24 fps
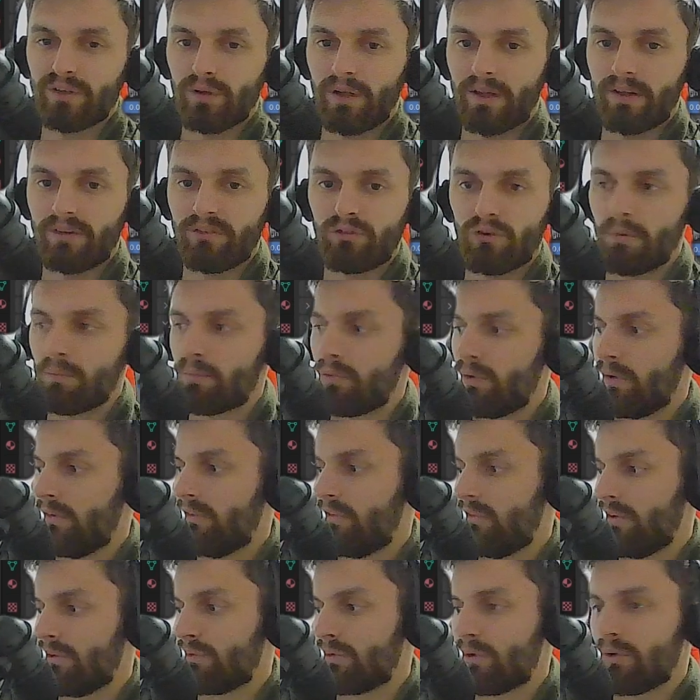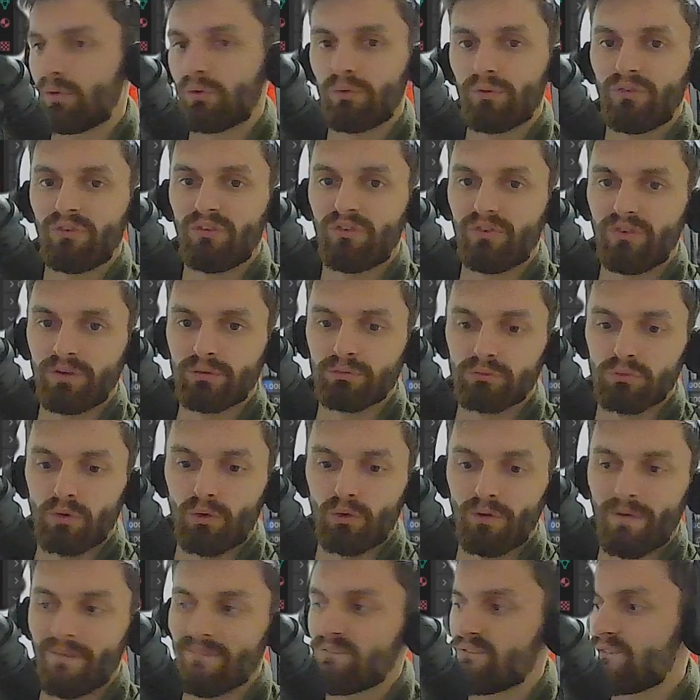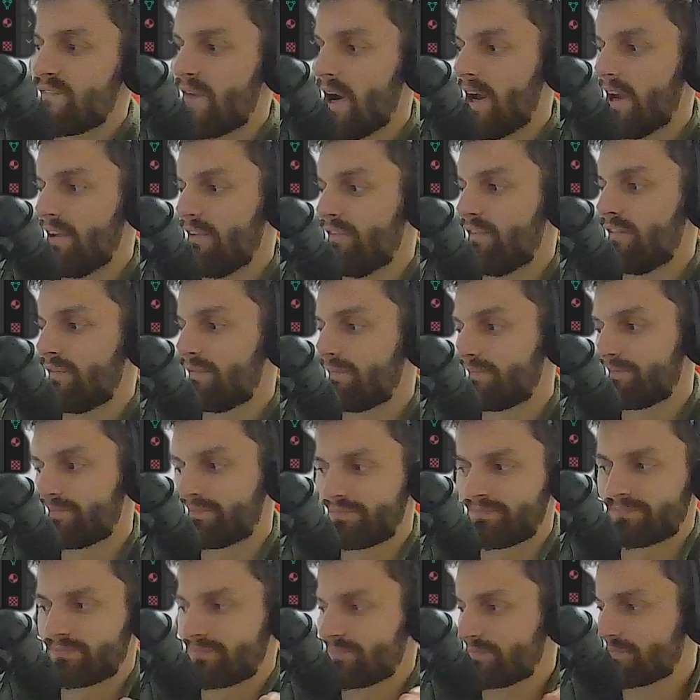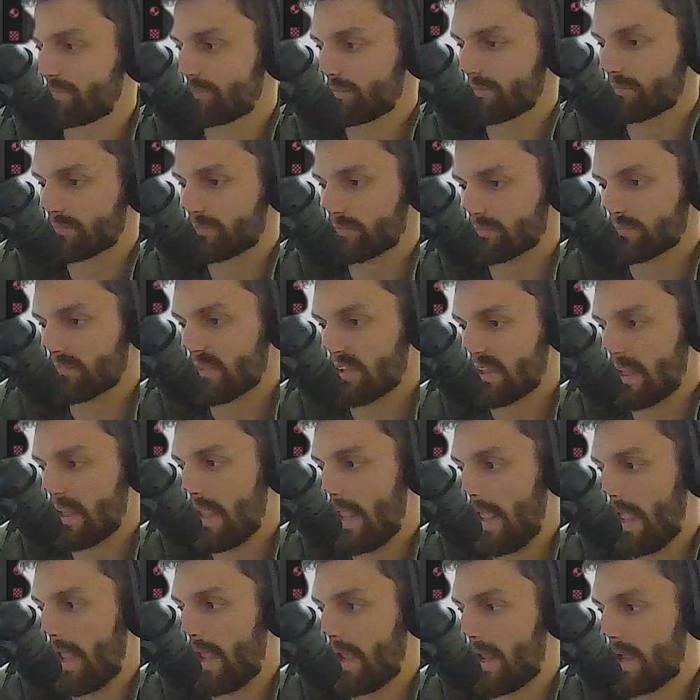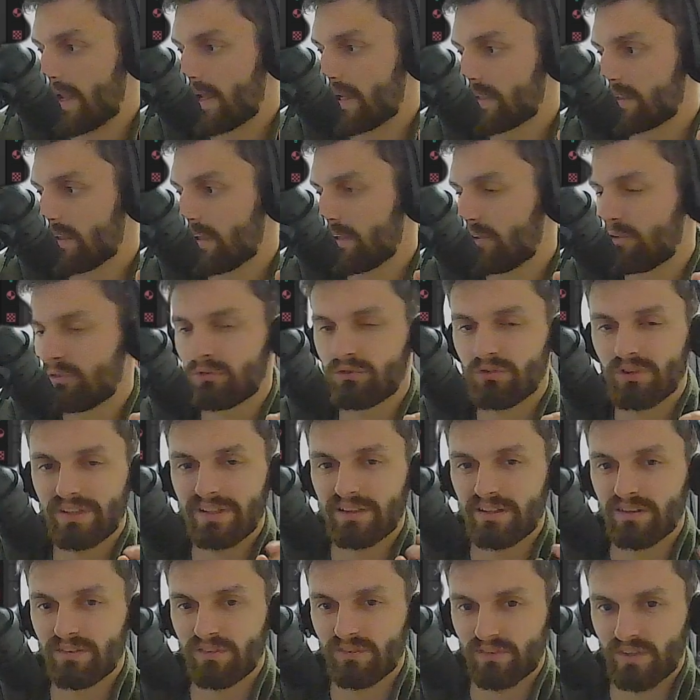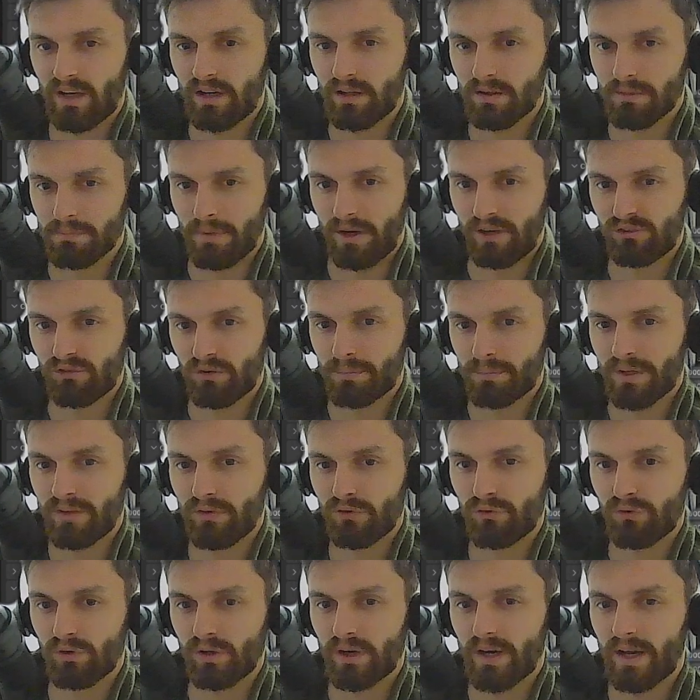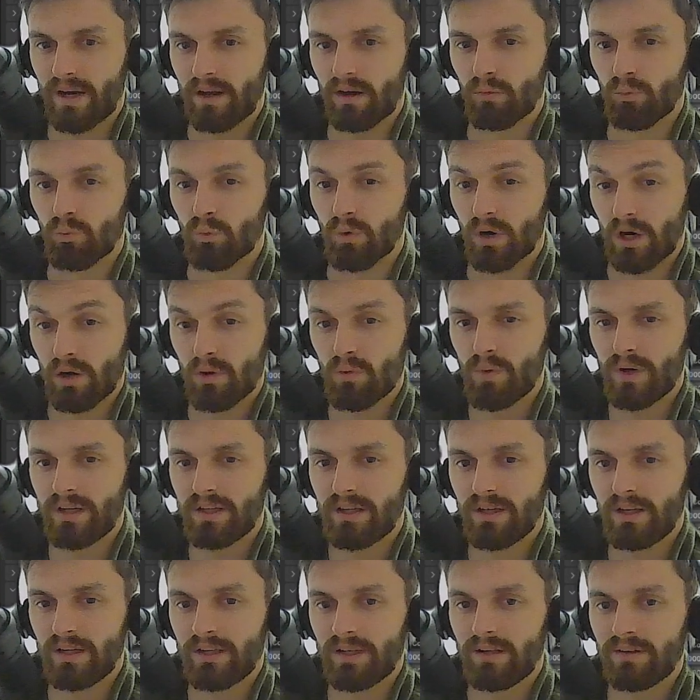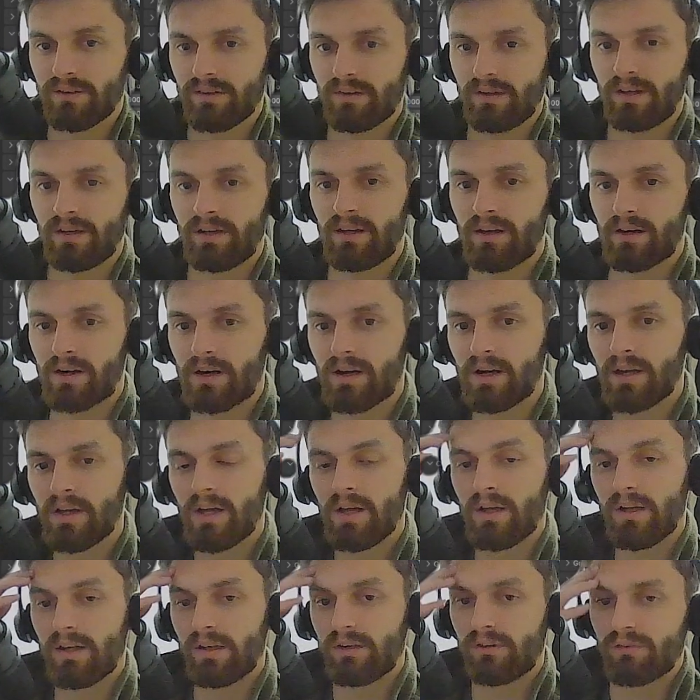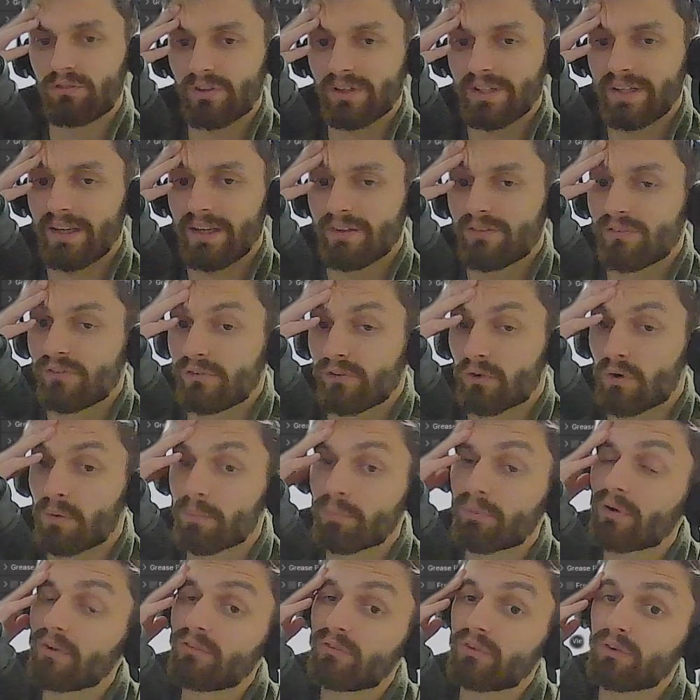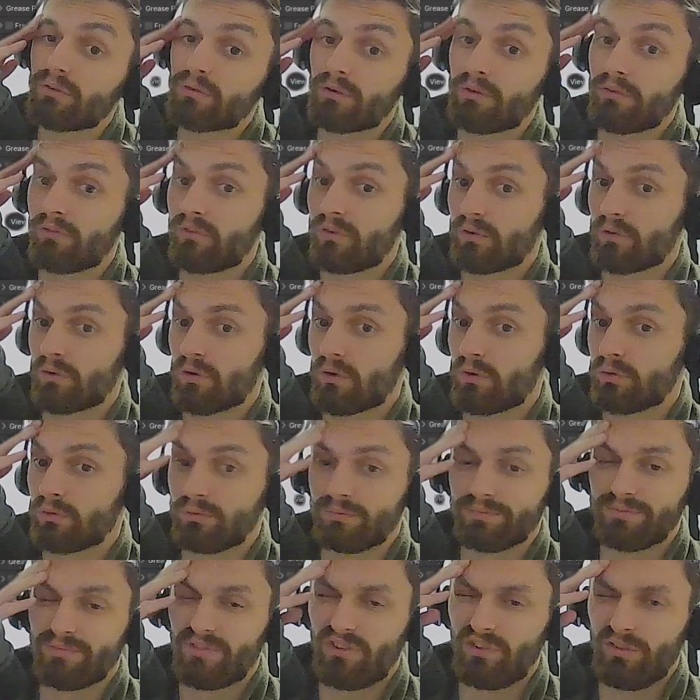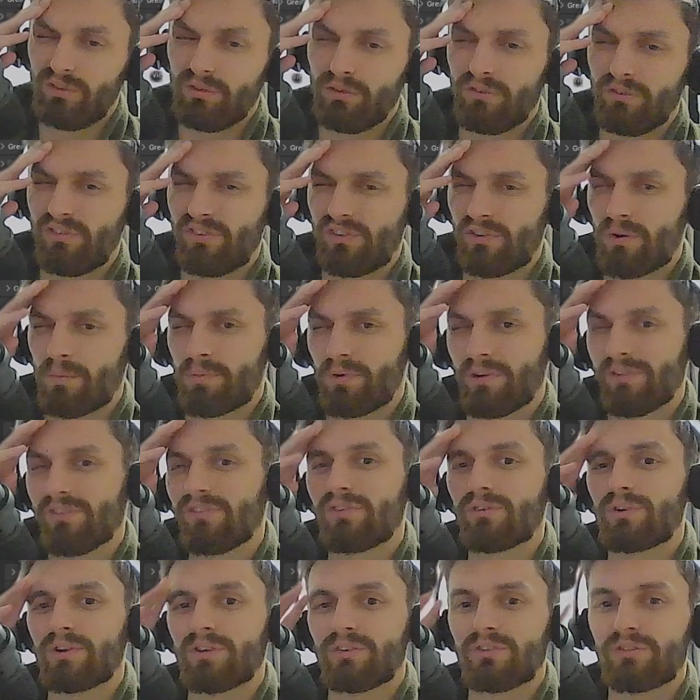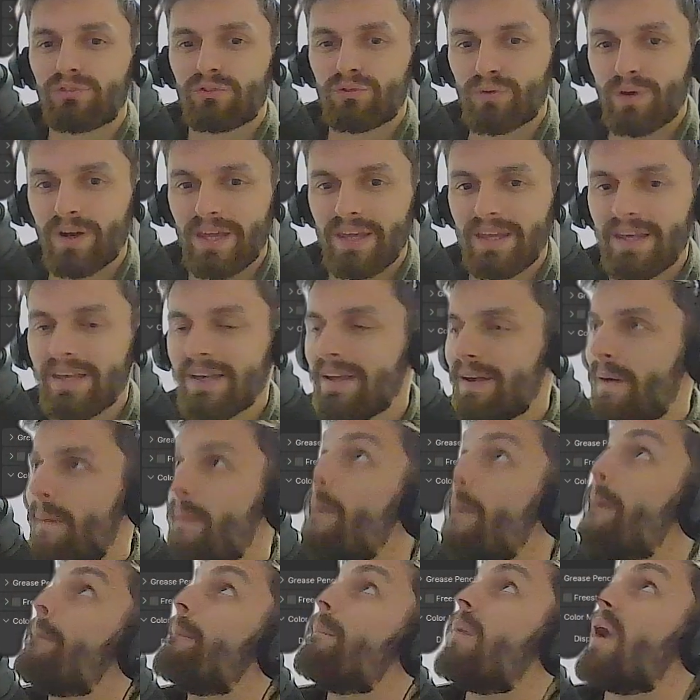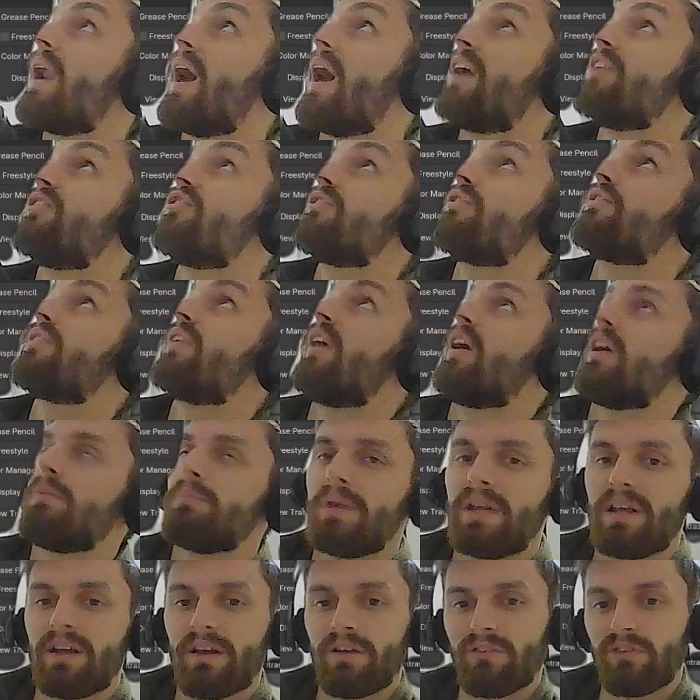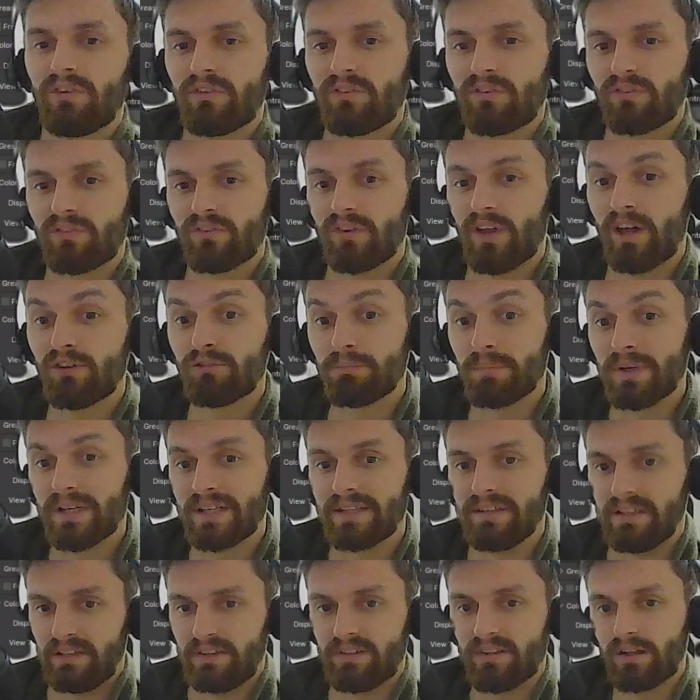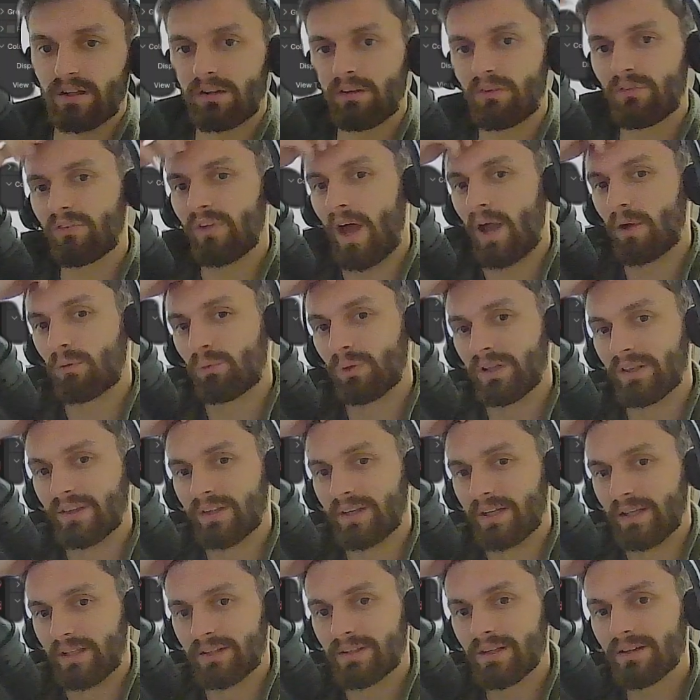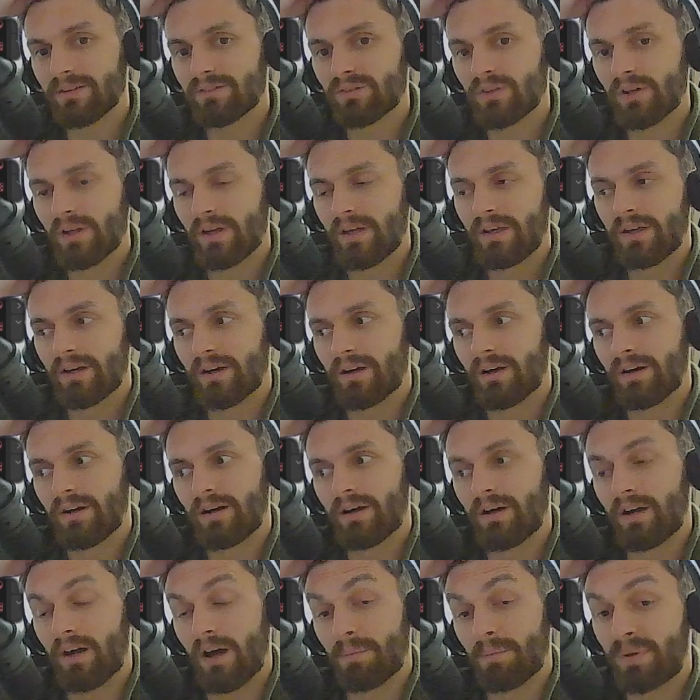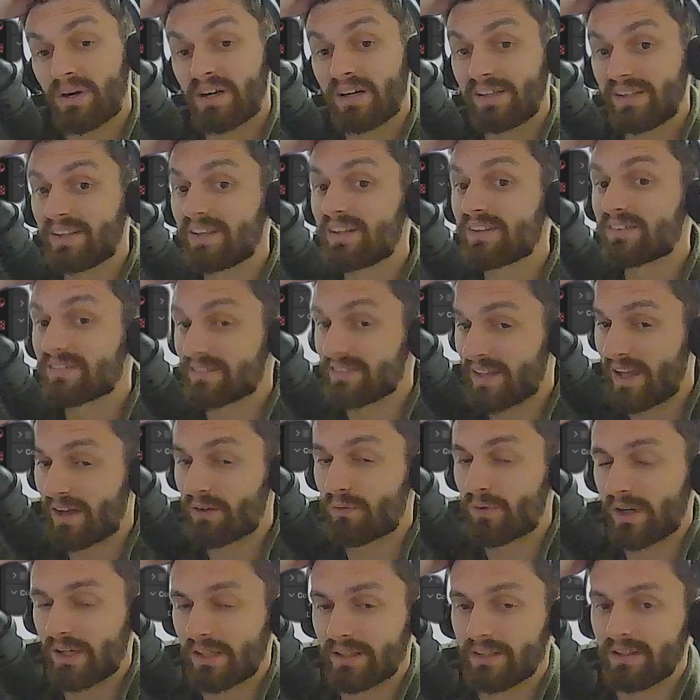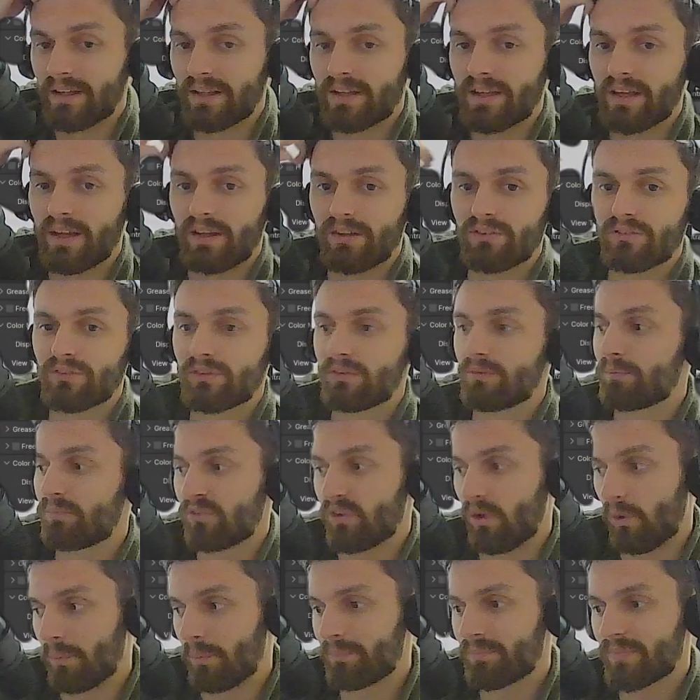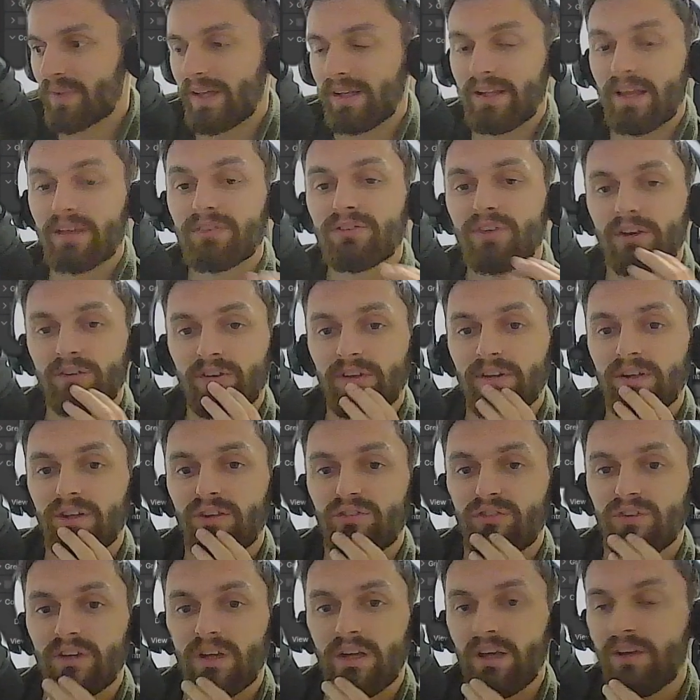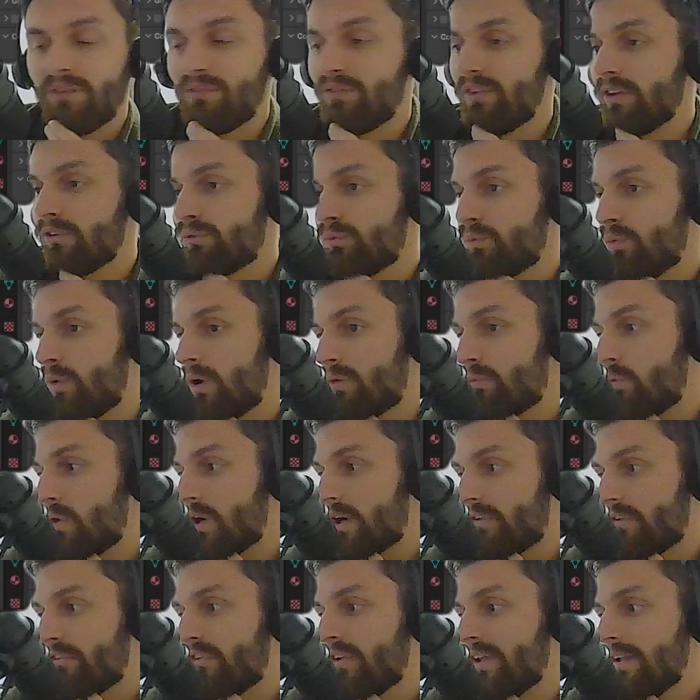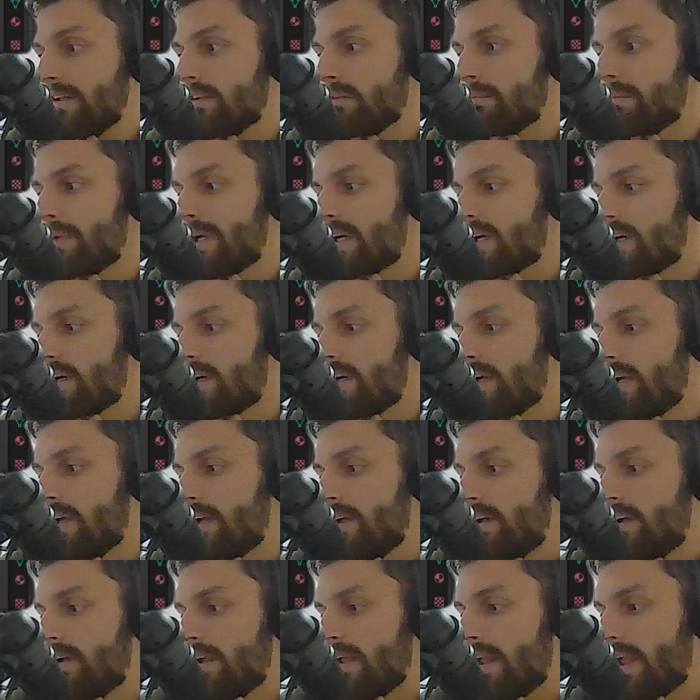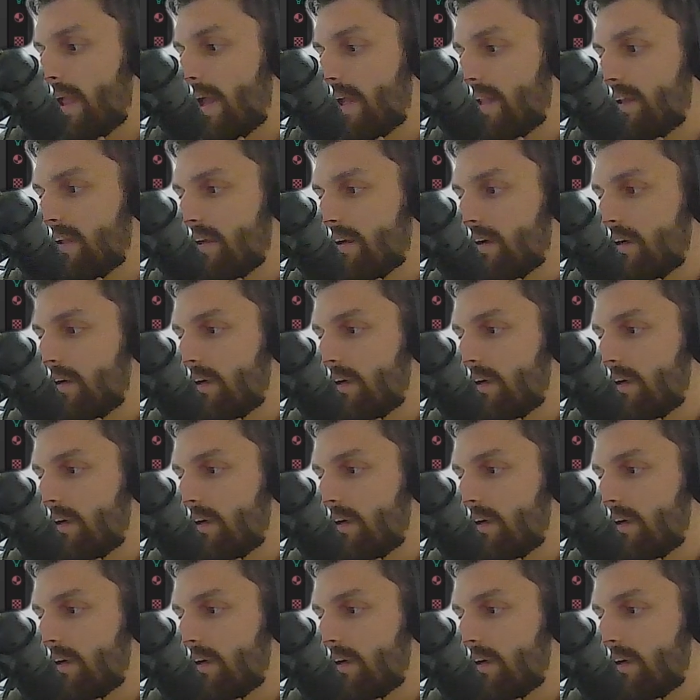to like 0.005. And usually this is kind of the measurements you kind of work with in here. Usually it's 0.002, 0.03, but I just thought because it's such big details, I will need this. Apparently it's not really the case. So let's actually see if this one works a little better. And